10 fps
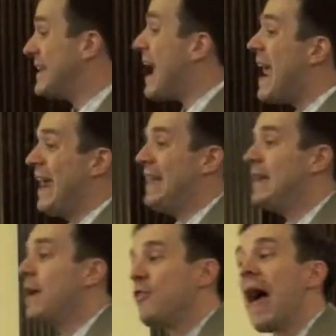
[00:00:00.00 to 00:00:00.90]

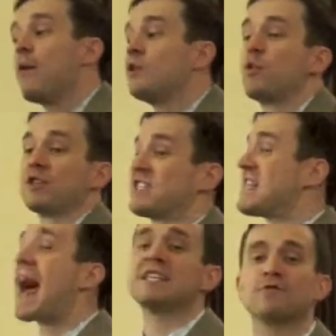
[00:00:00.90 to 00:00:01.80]
gain that which will
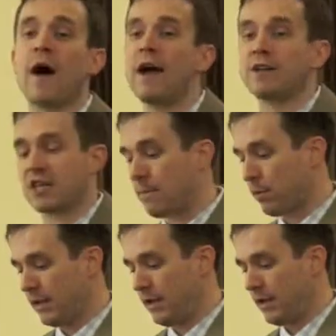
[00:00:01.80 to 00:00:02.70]
satisfy us
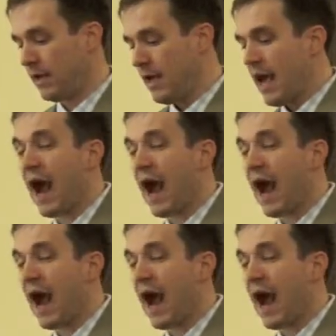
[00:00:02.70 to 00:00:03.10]
completely,